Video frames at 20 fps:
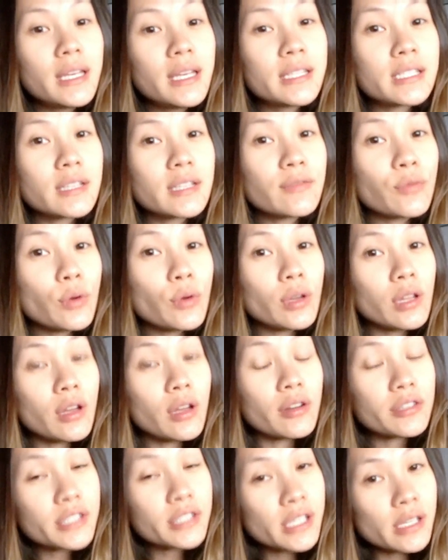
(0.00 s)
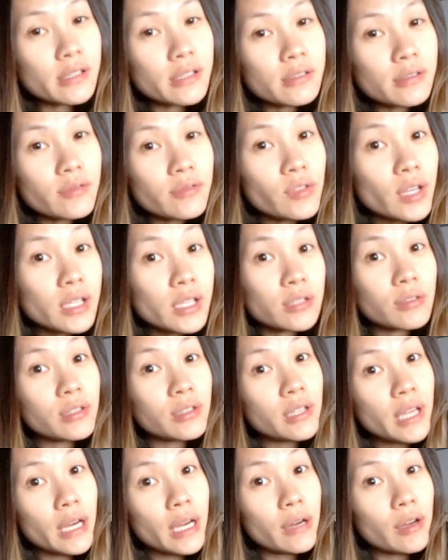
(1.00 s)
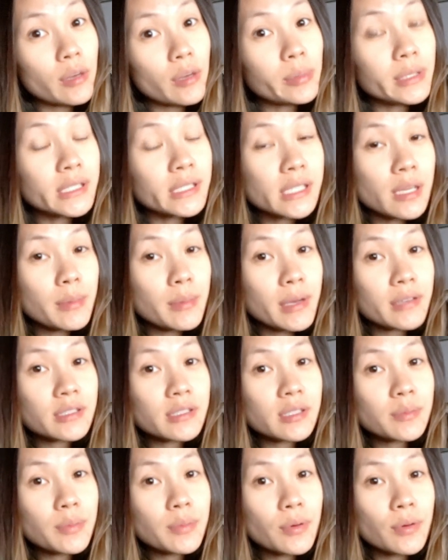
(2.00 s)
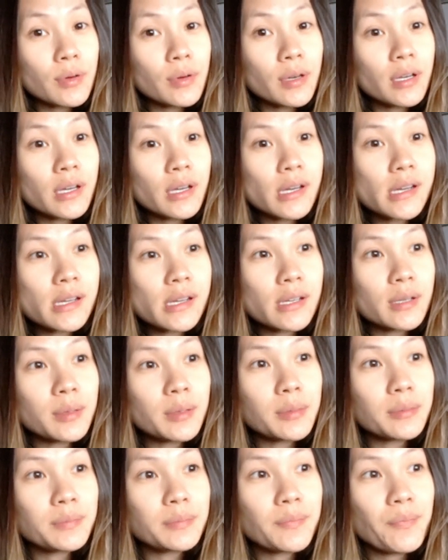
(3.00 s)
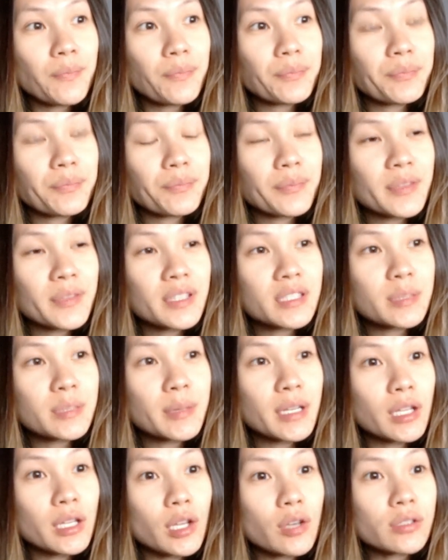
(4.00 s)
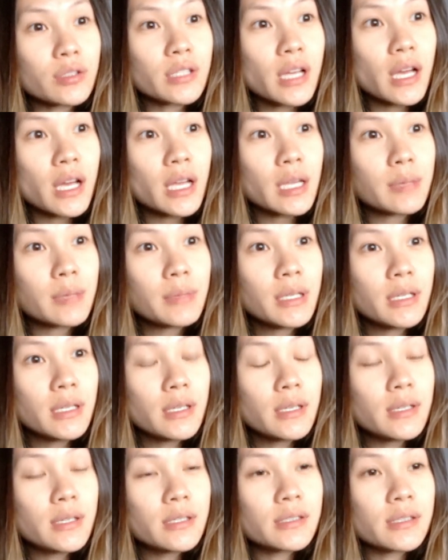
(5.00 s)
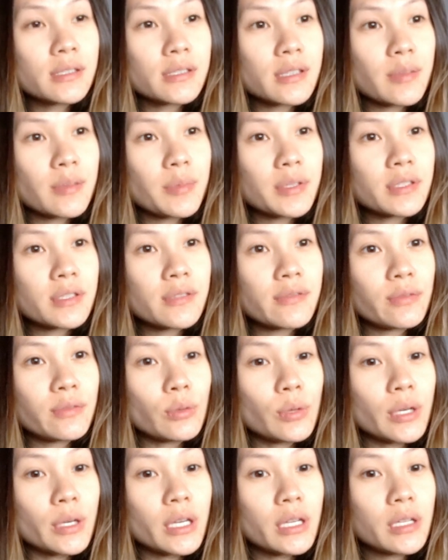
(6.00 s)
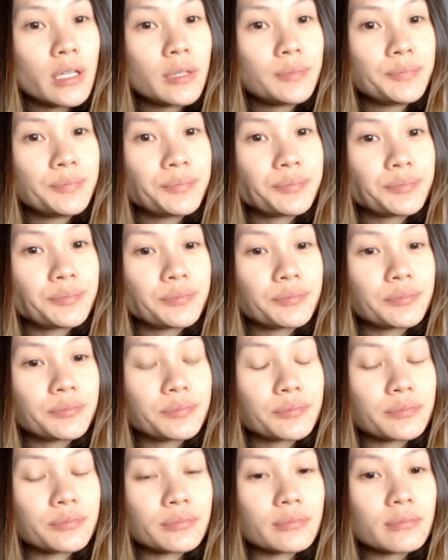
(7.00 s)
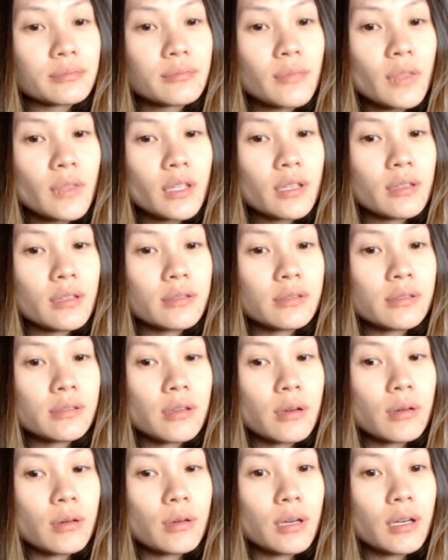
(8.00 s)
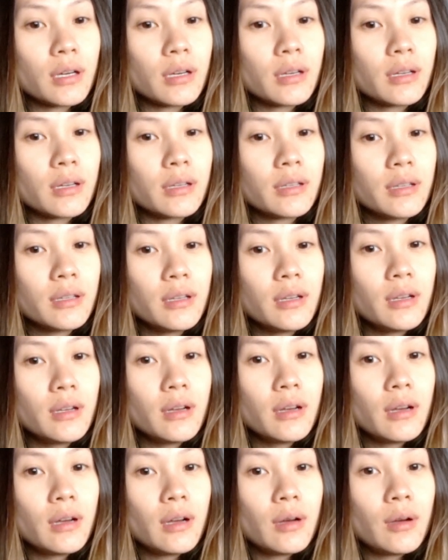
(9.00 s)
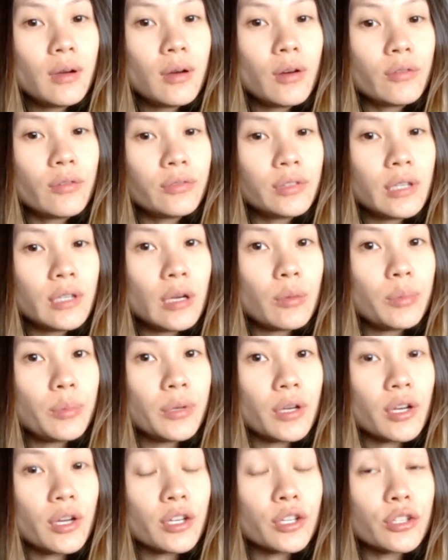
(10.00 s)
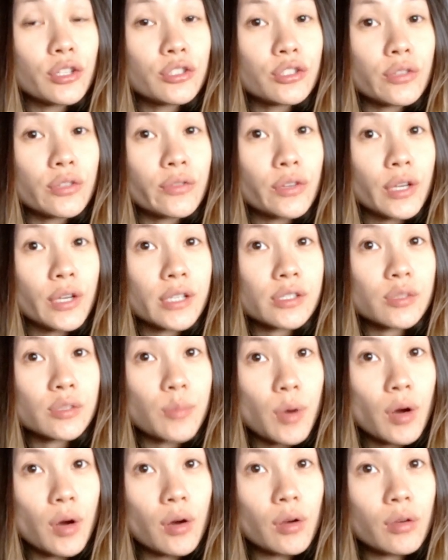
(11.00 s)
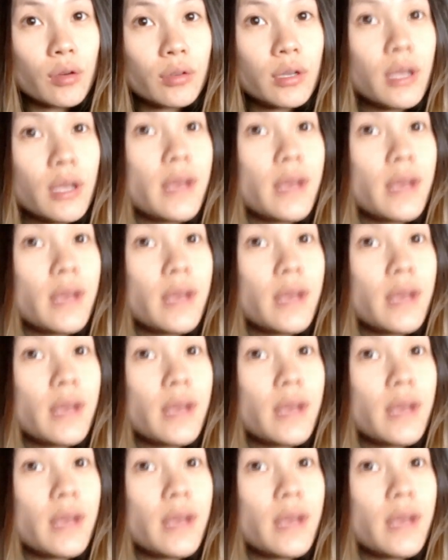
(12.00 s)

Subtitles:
It's in Fort Lauderdale, so if you guys are in the area, please come out and support. It's been a long time since I've been to Florida, so hopefully I'll put on a good show for you guys tomorrow.